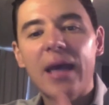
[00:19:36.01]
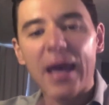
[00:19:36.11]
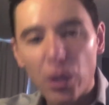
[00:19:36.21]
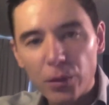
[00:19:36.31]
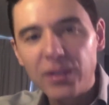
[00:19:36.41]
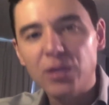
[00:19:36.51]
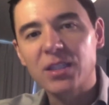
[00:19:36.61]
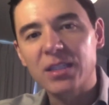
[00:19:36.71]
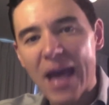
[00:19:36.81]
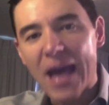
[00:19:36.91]
healthier
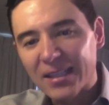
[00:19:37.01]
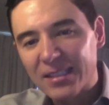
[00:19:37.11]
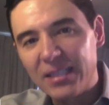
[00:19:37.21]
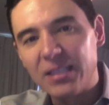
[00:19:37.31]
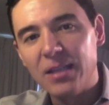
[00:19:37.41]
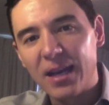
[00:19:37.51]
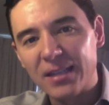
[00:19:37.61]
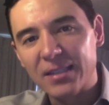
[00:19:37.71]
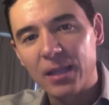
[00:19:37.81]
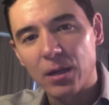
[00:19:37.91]
snacks, these
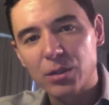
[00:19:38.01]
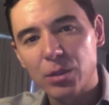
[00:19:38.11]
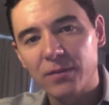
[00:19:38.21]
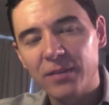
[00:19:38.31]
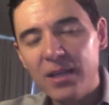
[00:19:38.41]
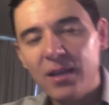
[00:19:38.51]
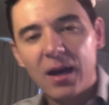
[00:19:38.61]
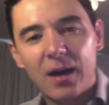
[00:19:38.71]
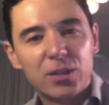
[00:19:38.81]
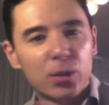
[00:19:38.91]
nuts that are sort of
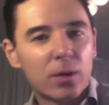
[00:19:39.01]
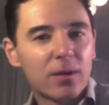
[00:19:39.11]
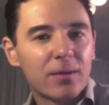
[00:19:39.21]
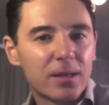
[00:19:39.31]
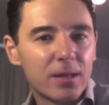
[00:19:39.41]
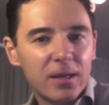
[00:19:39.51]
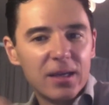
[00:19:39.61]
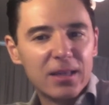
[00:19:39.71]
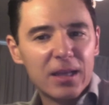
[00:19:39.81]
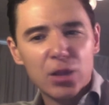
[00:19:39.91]
uh, sort
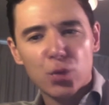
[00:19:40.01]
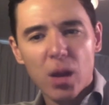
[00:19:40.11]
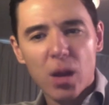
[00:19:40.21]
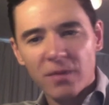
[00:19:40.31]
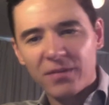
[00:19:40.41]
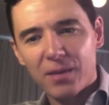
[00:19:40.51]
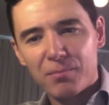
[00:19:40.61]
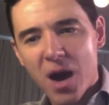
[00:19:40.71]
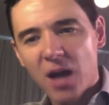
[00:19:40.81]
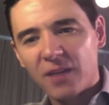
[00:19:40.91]
in in the realm of the
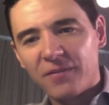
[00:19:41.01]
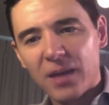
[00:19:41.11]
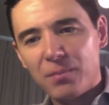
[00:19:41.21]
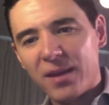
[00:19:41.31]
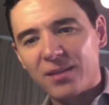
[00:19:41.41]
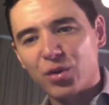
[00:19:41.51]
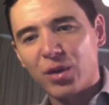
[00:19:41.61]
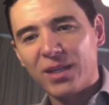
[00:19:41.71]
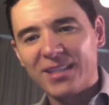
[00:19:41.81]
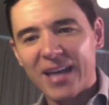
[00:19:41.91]
modified
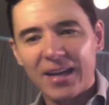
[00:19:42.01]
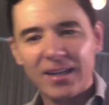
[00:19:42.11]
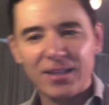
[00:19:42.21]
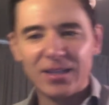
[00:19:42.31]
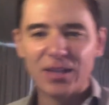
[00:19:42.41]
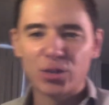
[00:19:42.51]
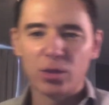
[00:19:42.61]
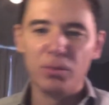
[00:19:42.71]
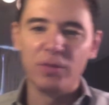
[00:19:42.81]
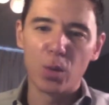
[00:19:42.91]
Mediterranean diet and, and sort of
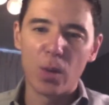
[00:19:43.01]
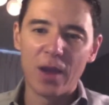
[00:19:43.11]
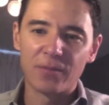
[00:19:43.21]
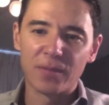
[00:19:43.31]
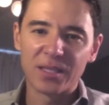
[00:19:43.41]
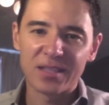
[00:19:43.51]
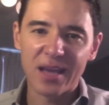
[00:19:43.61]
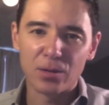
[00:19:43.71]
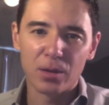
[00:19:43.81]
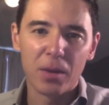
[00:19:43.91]
moving away from the
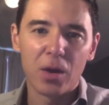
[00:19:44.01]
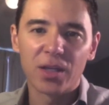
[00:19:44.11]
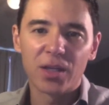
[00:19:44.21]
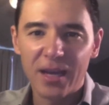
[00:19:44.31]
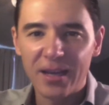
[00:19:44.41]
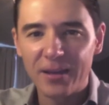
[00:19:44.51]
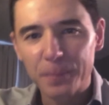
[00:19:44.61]
standard American diet.